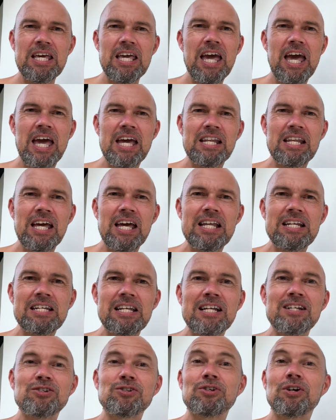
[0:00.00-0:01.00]
and
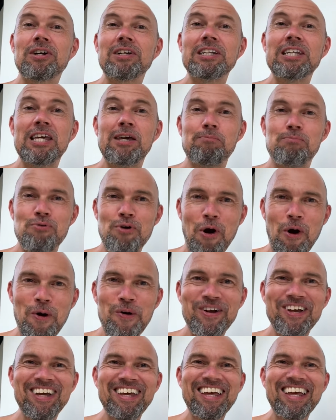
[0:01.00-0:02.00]
then suddenly it
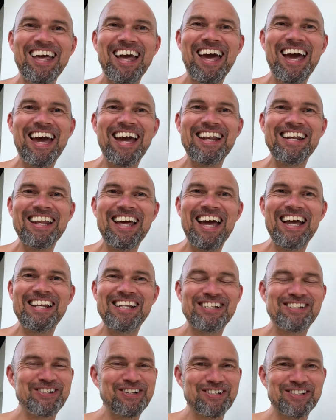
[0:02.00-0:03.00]
broke, and
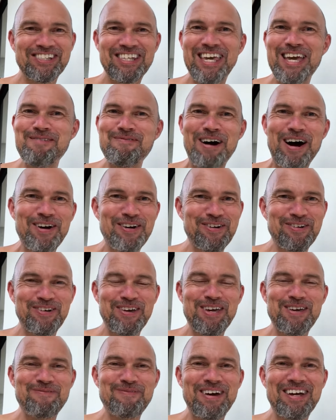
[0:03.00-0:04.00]
it just came out of
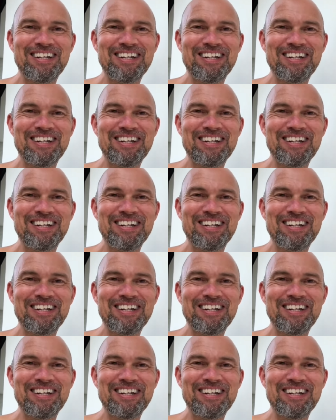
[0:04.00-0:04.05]
him.